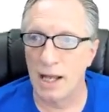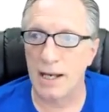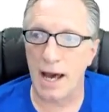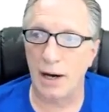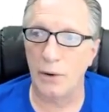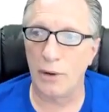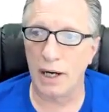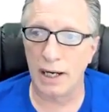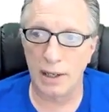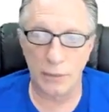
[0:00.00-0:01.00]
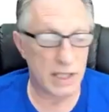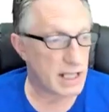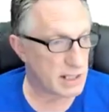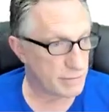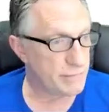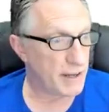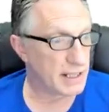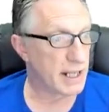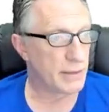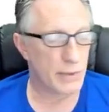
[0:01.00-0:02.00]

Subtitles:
Now we need to fund it.